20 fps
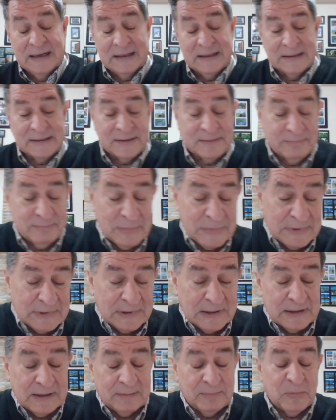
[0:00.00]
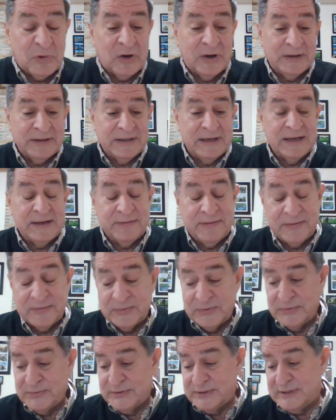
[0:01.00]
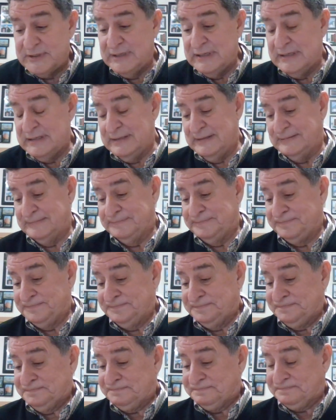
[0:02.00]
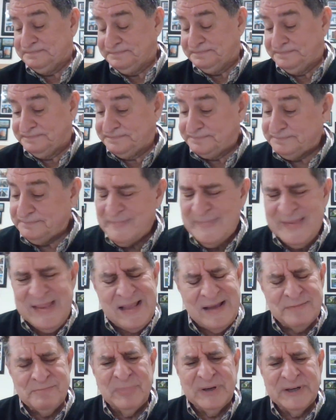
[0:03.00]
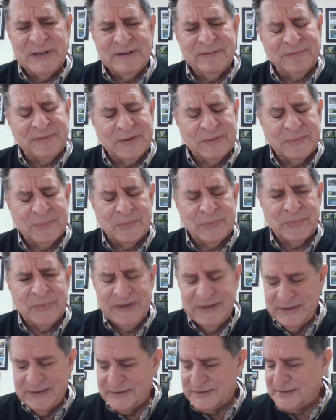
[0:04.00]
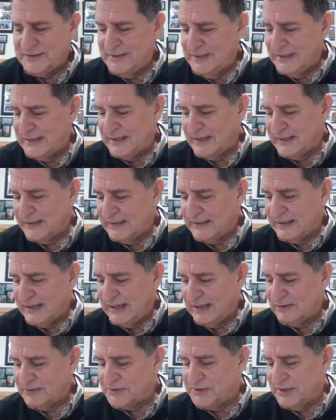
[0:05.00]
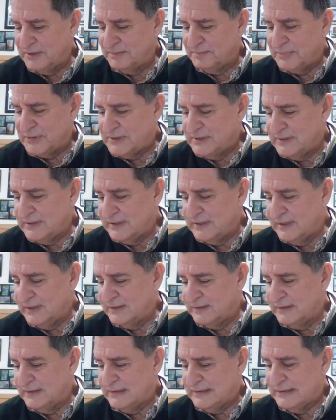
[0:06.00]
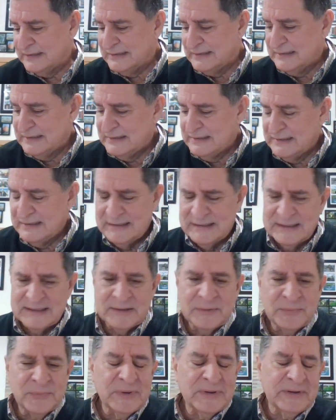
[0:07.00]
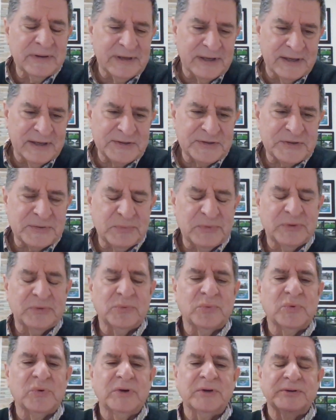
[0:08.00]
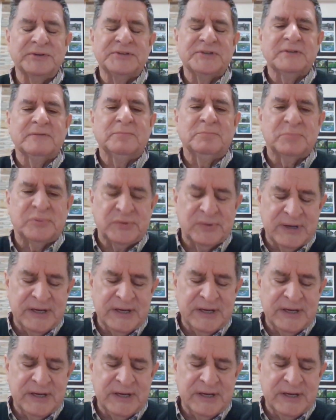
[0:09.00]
on Maundy Thursday. But if you read it to the end, and I'll jump to the end, It really ends with words of